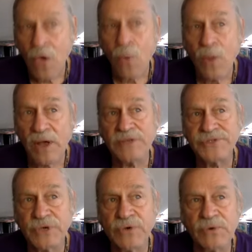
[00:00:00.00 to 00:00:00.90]
Well,
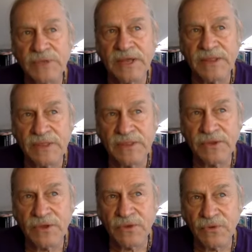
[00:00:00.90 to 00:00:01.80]
so yeah,
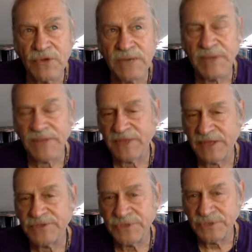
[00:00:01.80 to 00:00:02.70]
you're right about
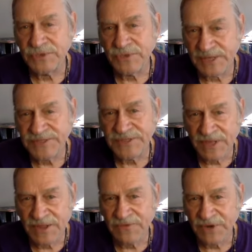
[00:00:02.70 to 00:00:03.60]
that too. That's
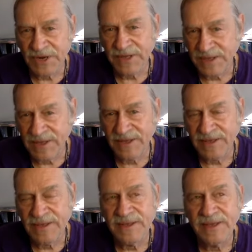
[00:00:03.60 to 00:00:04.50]
another very
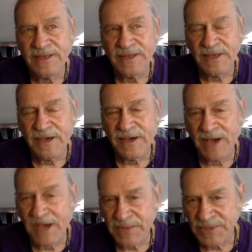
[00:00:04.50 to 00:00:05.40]
key
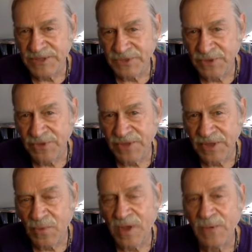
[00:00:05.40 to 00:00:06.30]
item in this whole
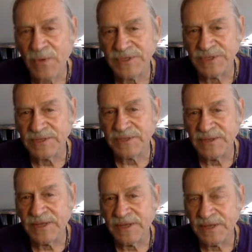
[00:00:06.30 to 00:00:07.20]
thing. Why wasn't
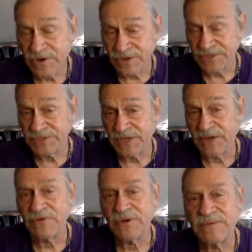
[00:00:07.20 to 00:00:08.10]
Eris
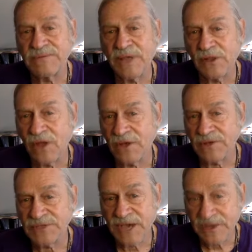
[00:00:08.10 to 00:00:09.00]
discovered
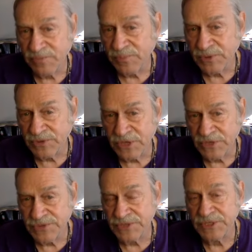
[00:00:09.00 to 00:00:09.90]
alongside of Pluto,
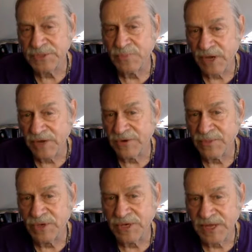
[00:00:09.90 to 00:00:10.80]
since it's brighter and
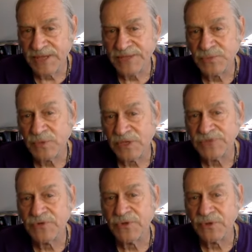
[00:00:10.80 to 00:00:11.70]
more dense? Well, it's
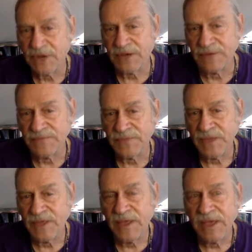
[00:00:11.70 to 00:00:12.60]
further out.
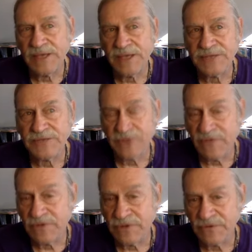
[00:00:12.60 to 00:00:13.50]
It has a
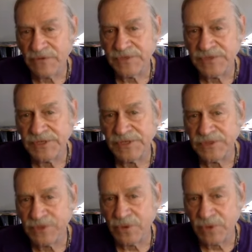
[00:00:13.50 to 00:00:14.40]

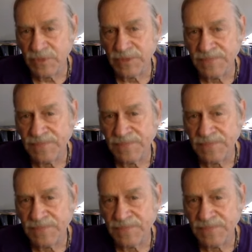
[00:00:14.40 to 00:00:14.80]
556-year orbit,